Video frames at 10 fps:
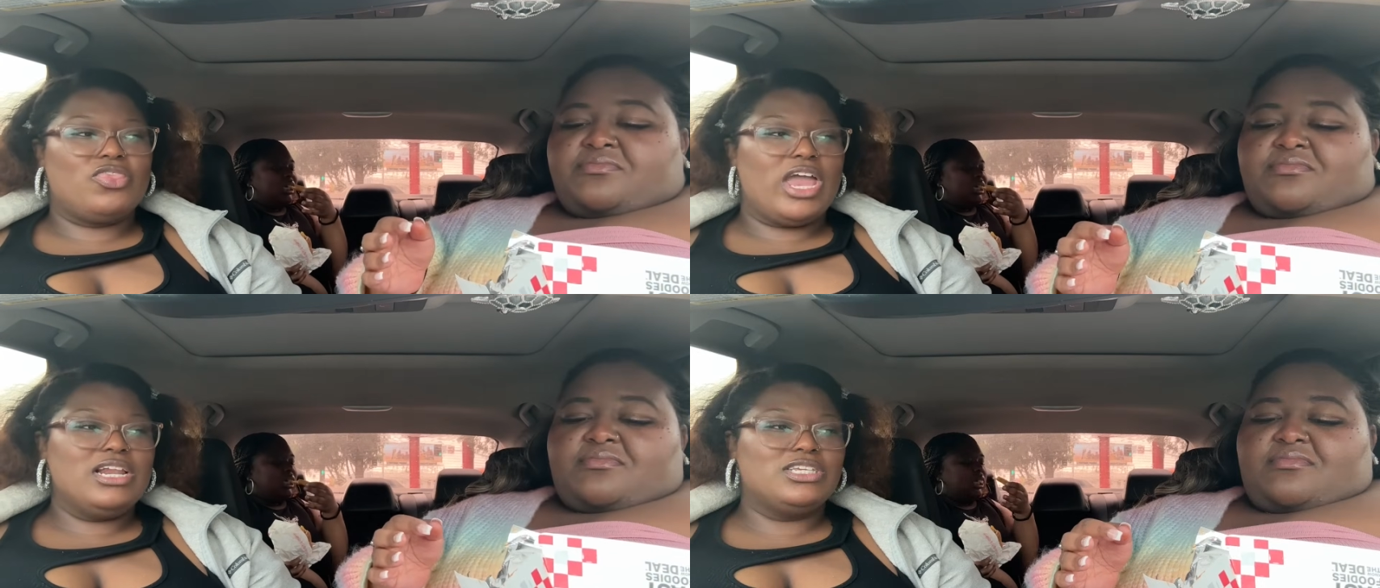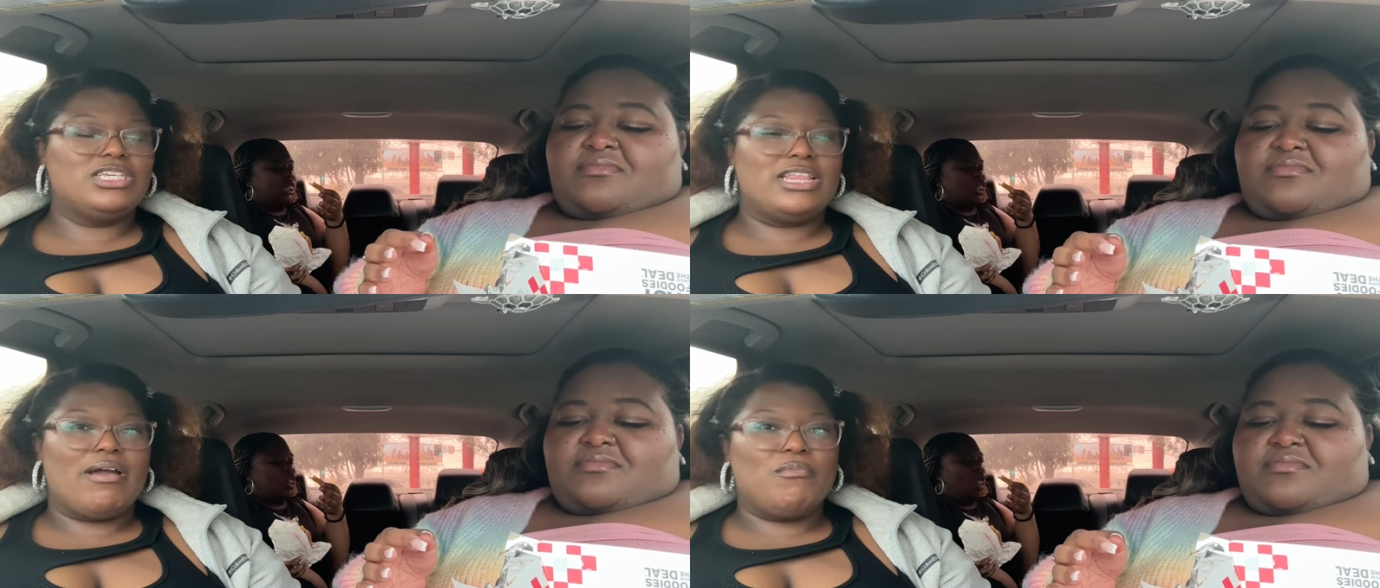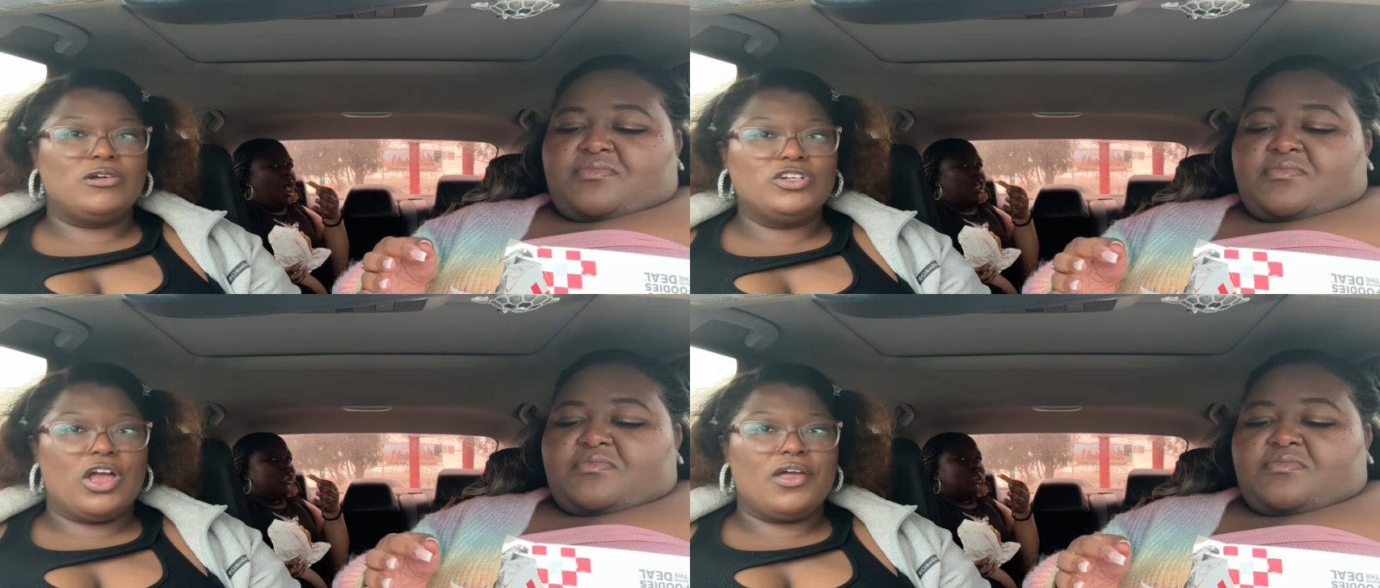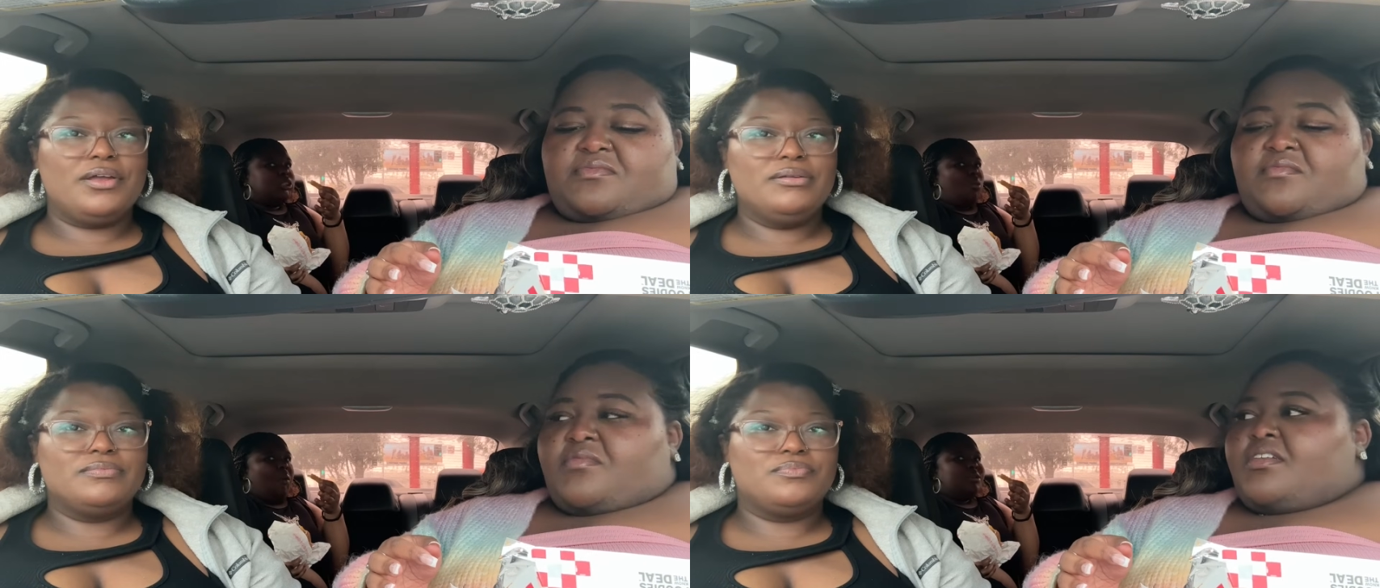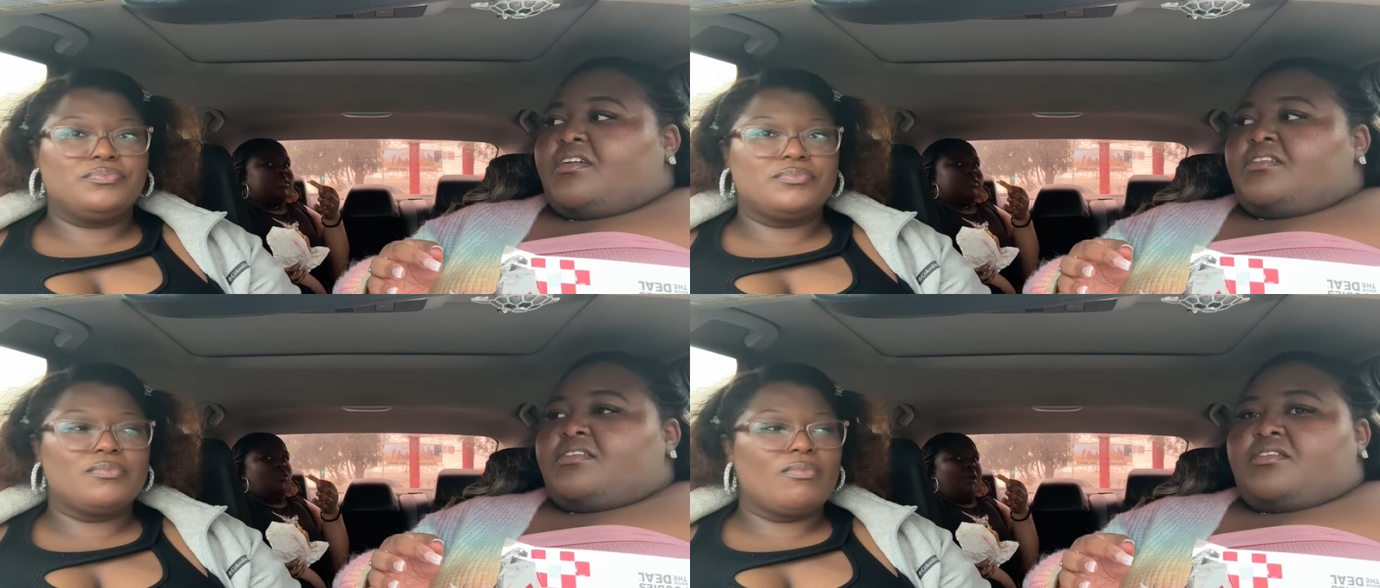Speaker 1: didn't see that, Marjan.
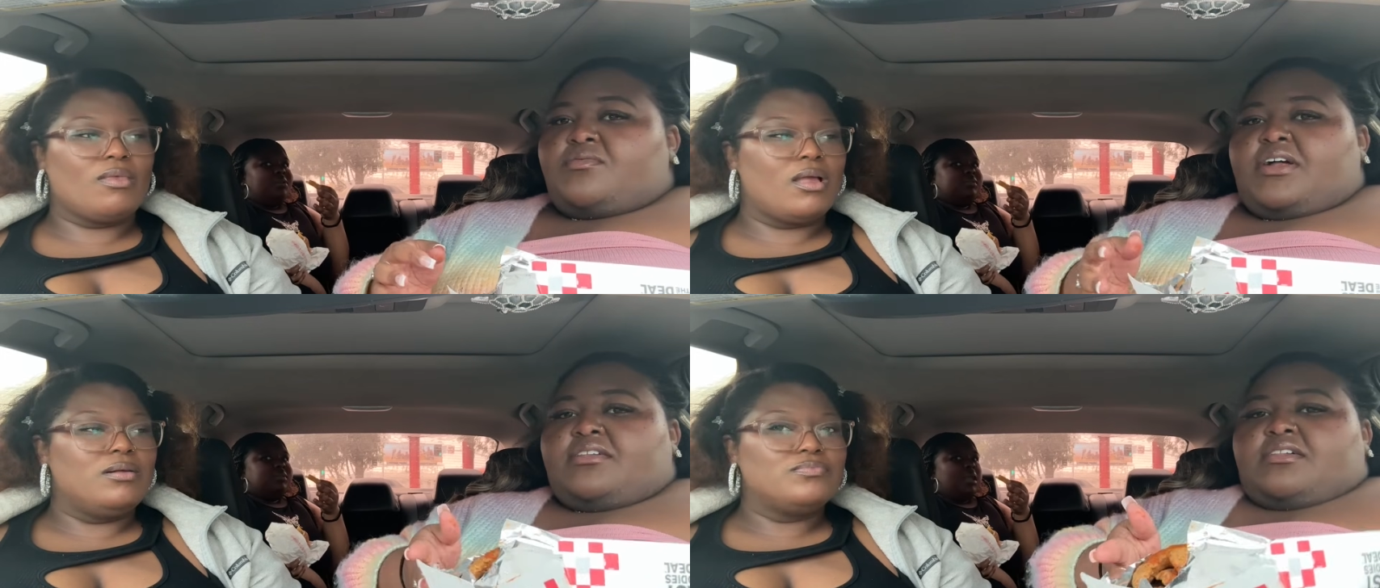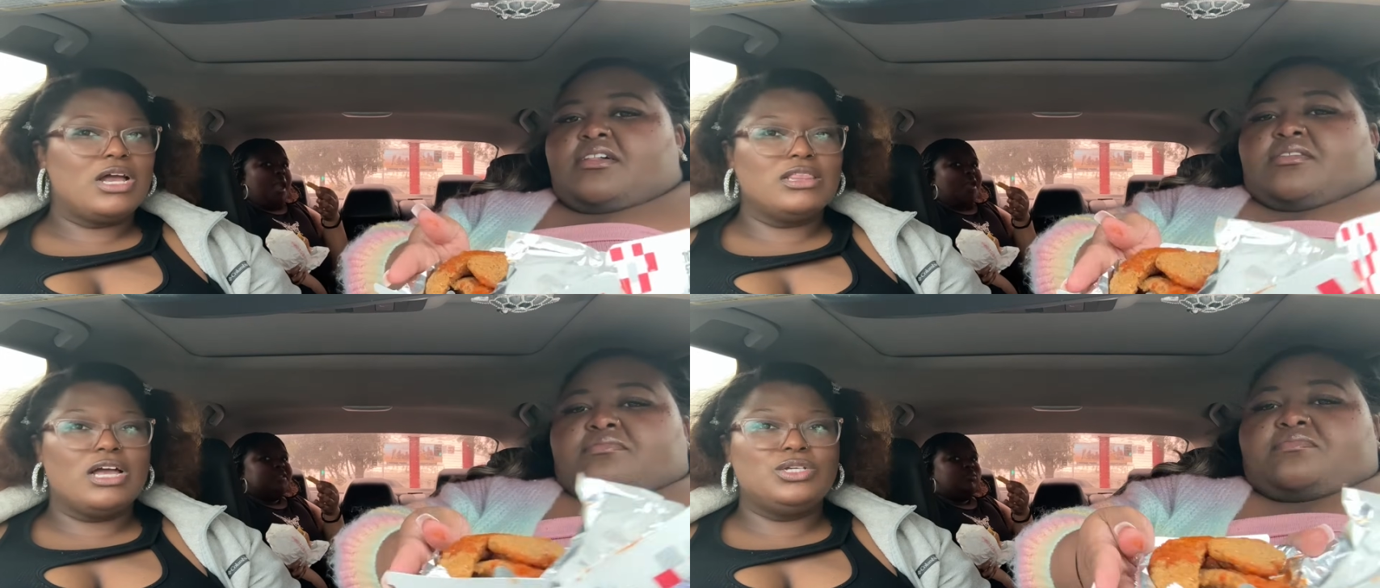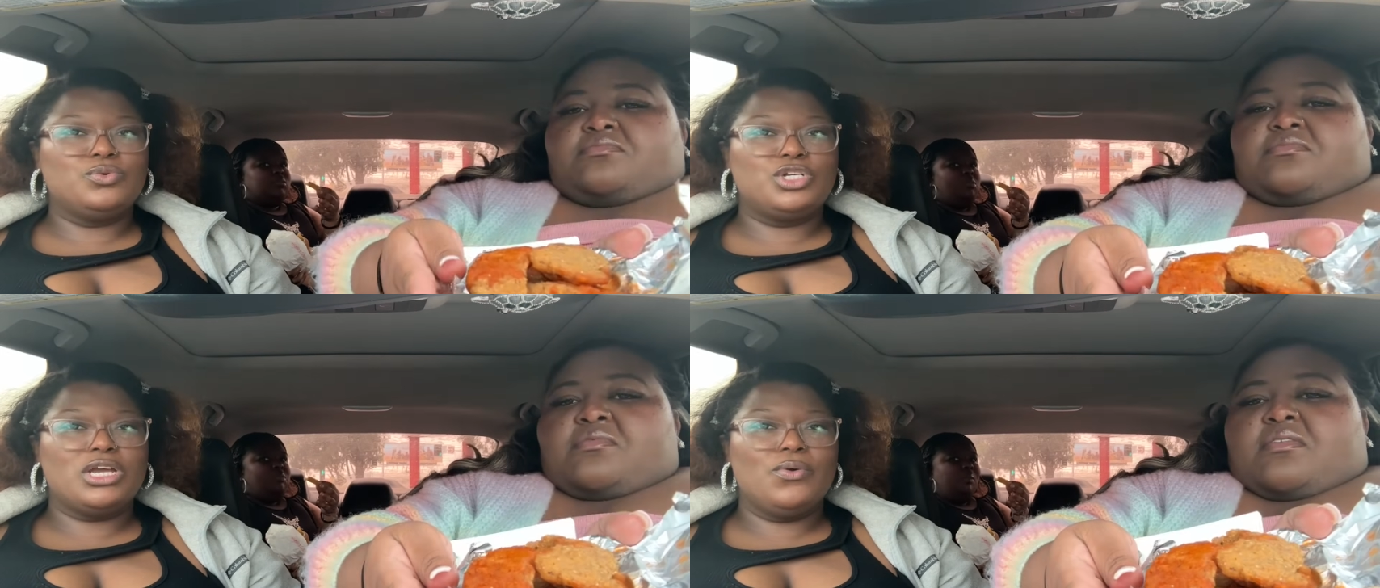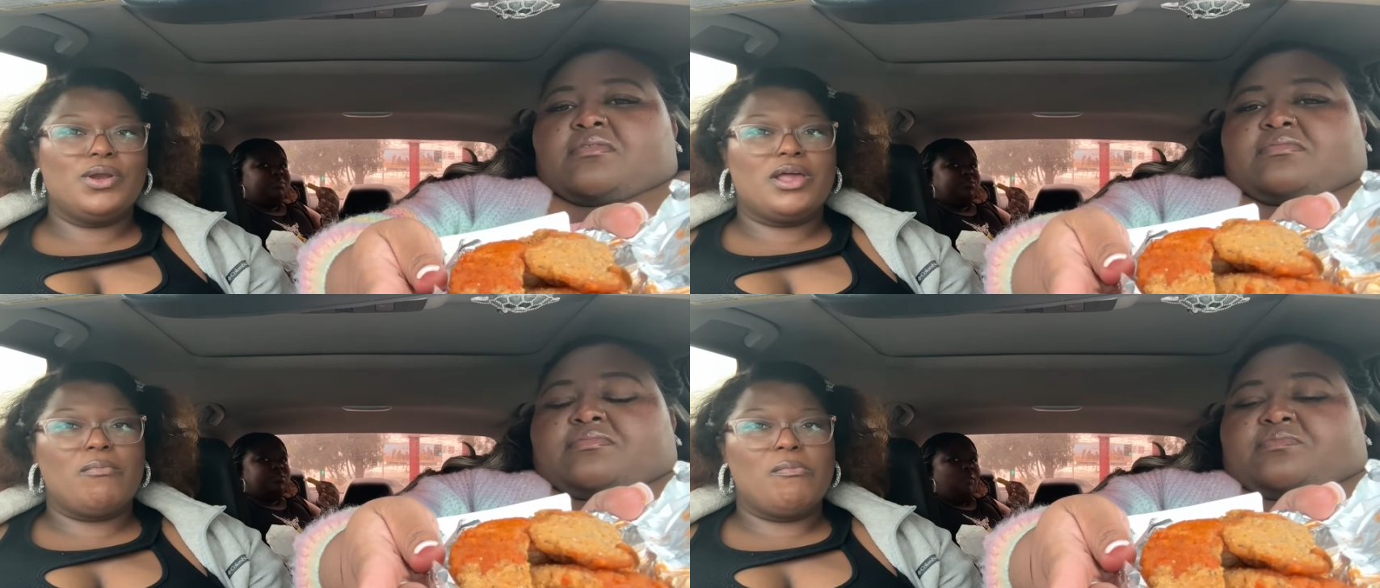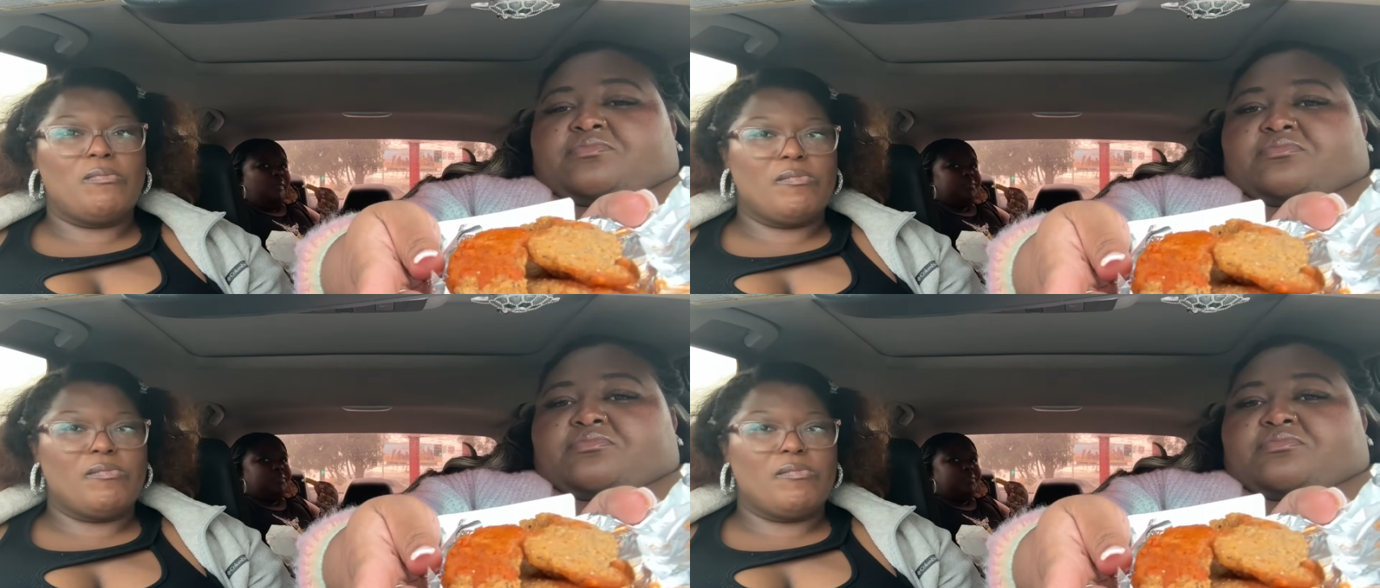What? Oh. I thought you were showing them.